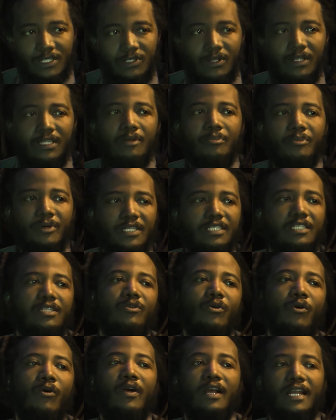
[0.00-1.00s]
not the person
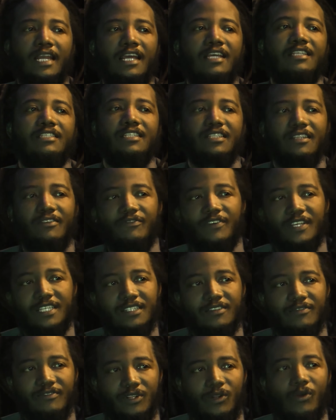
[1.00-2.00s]
organizing the
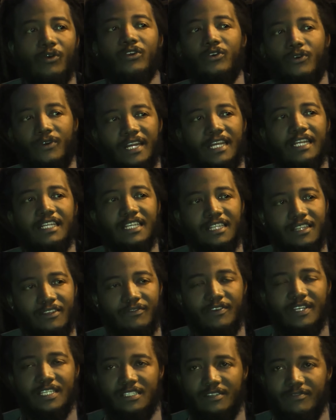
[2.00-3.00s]
festival or curating the
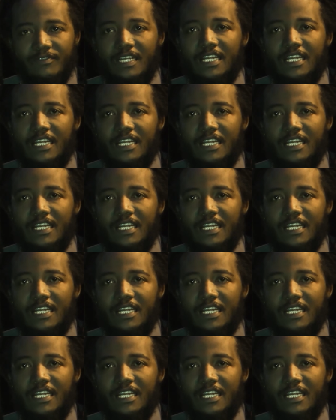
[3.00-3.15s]
festival.